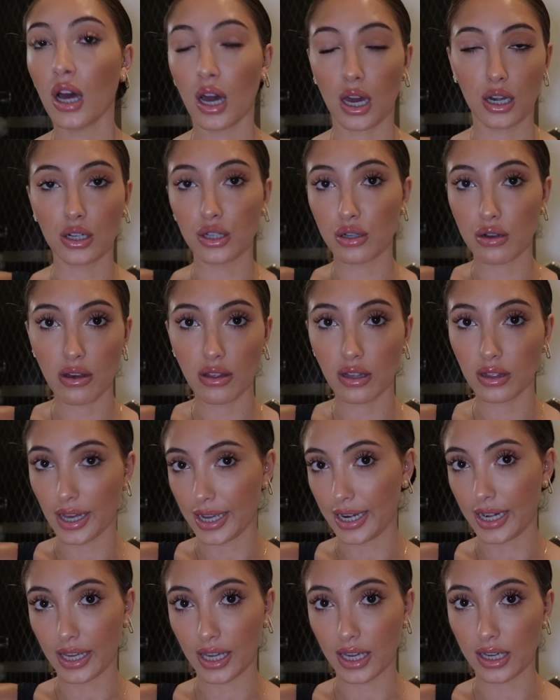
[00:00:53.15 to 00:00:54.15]
I don't know how the
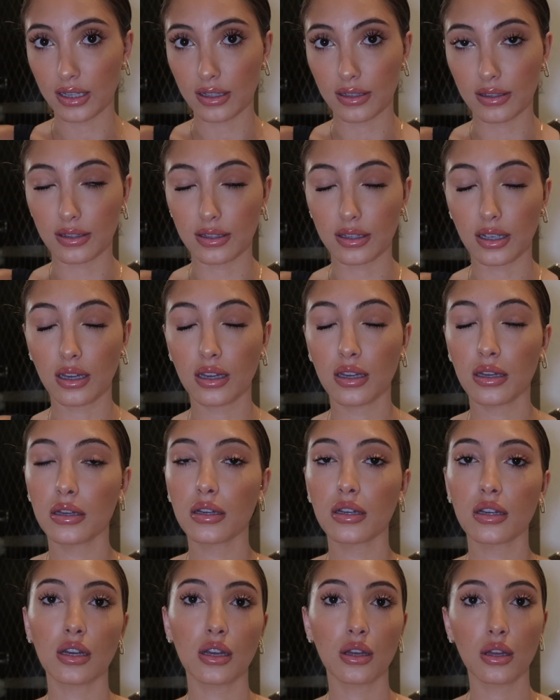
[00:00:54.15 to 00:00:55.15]
lighting is.
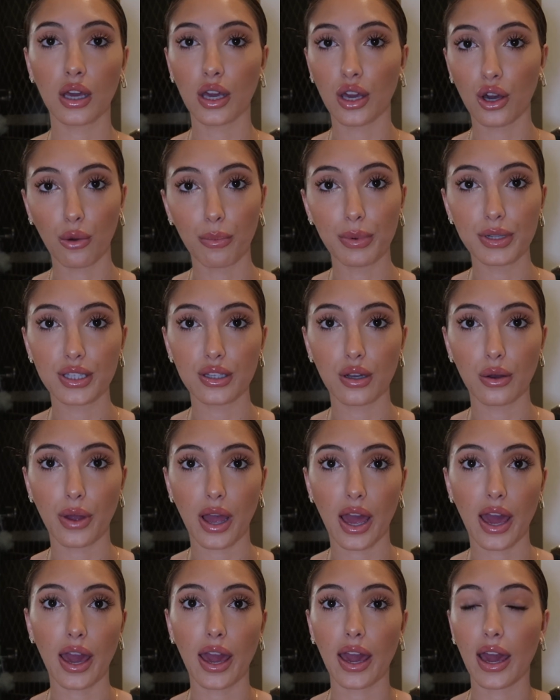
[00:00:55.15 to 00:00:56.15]
I hope it's
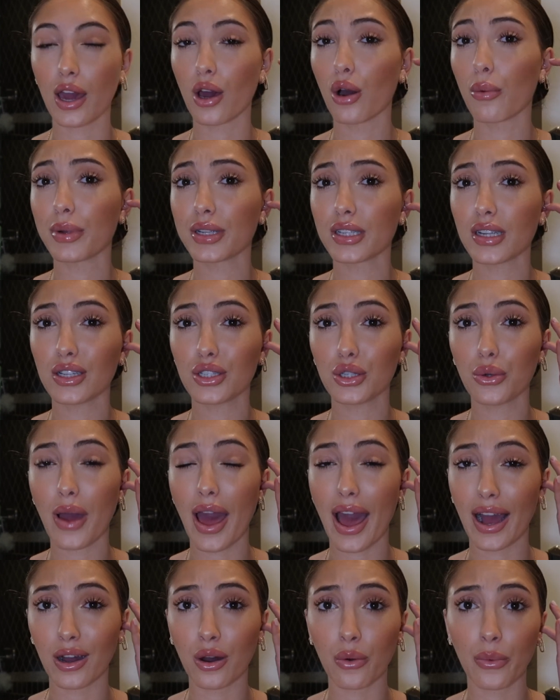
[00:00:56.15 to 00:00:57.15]
okay. I hope it's not too
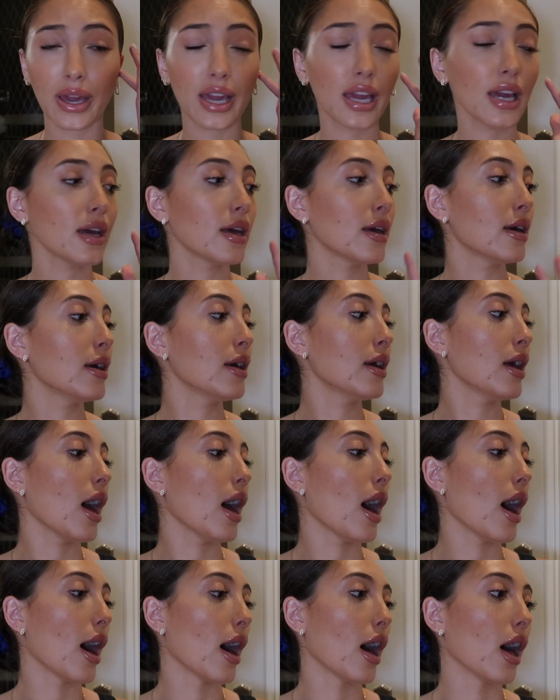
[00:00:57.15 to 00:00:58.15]
echoey,
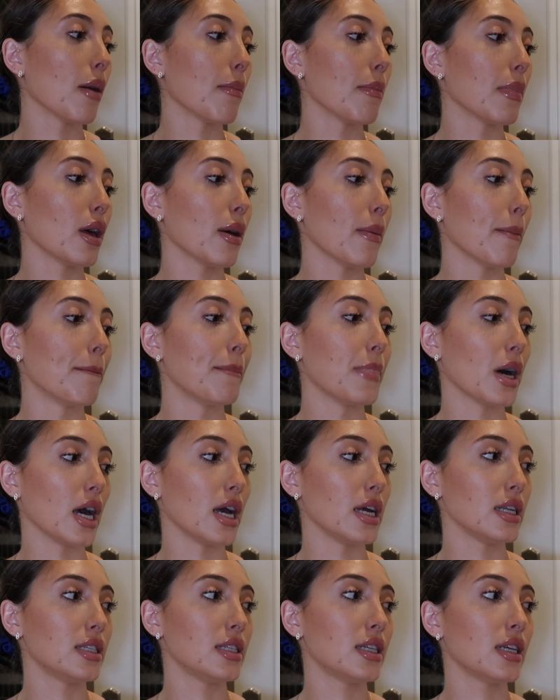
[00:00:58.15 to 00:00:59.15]

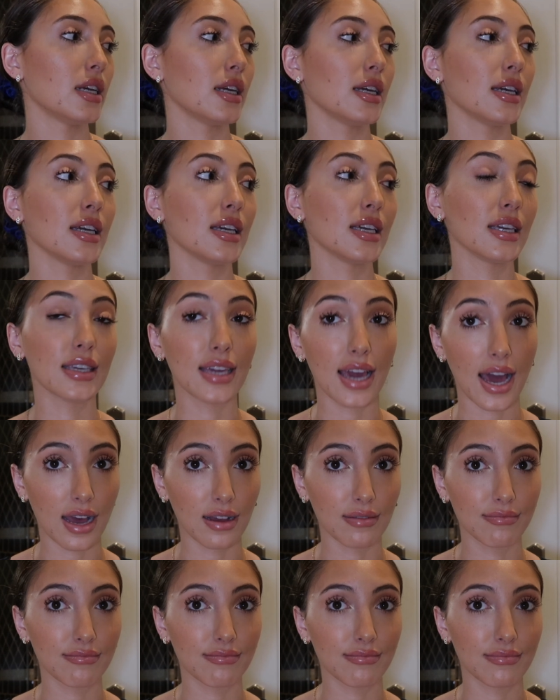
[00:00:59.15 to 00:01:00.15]
but yeah,
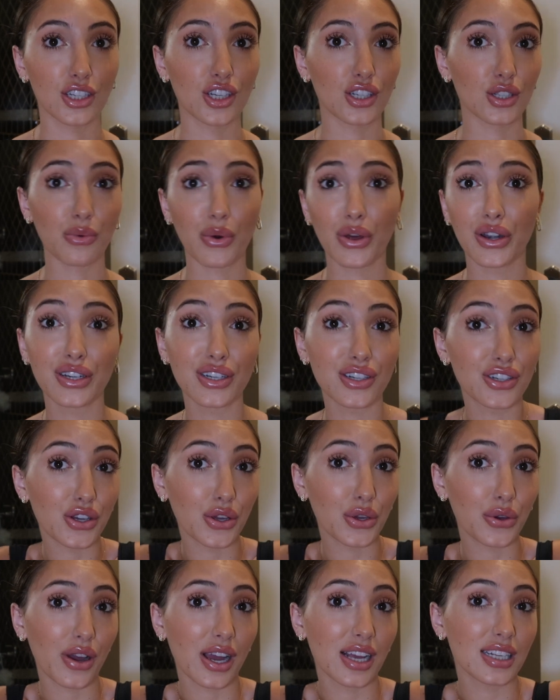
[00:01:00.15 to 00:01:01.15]
I just wanted to show
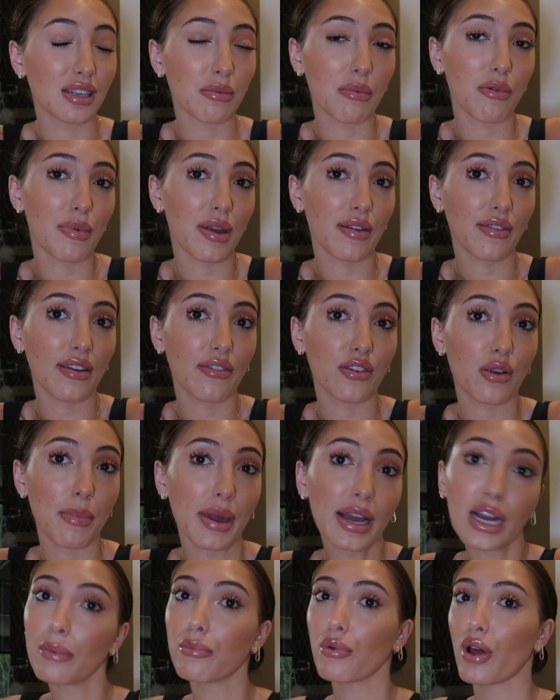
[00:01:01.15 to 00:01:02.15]
you guys some of my favorite
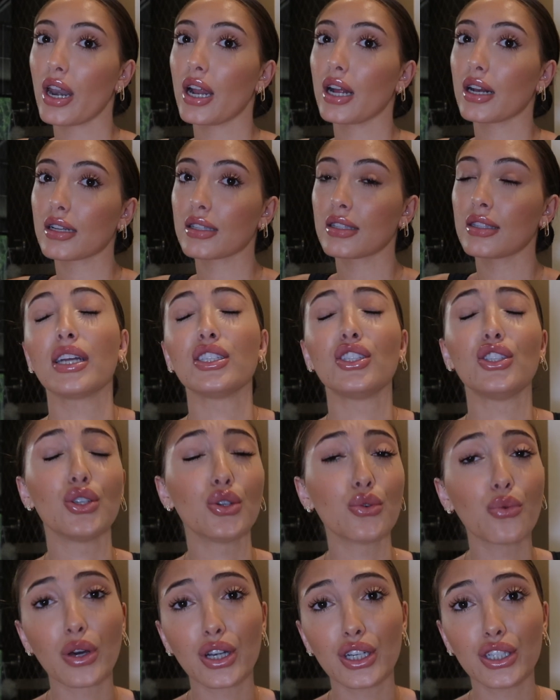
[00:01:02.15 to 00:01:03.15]
makeup products. I
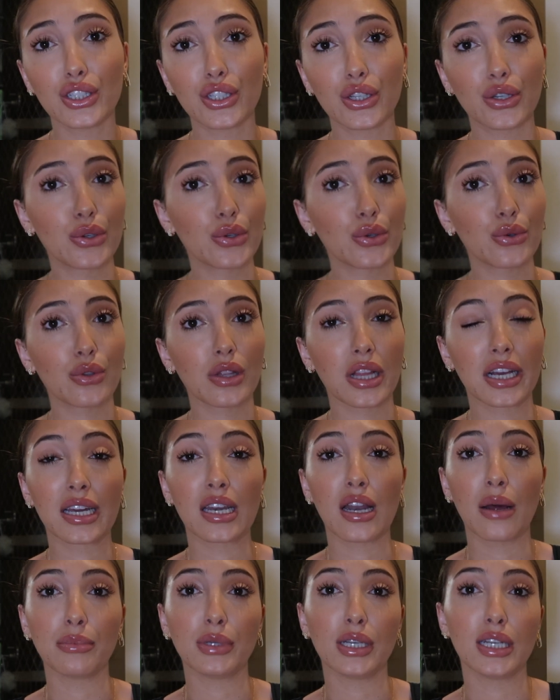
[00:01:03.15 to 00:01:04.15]
do want to do like
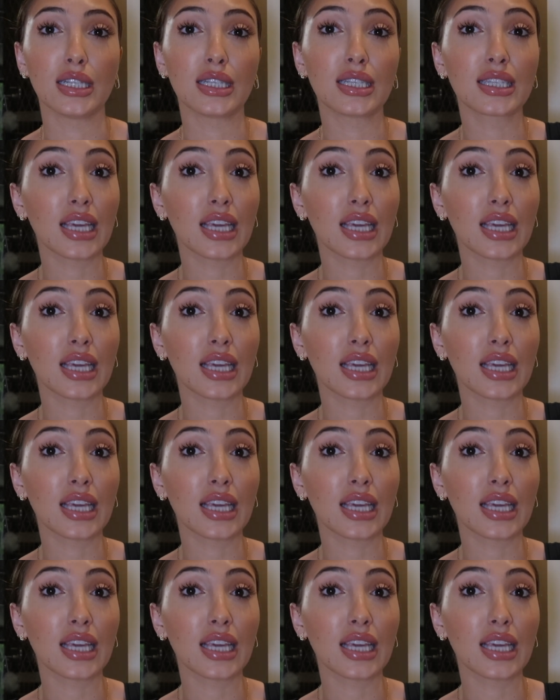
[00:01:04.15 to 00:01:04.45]
an updated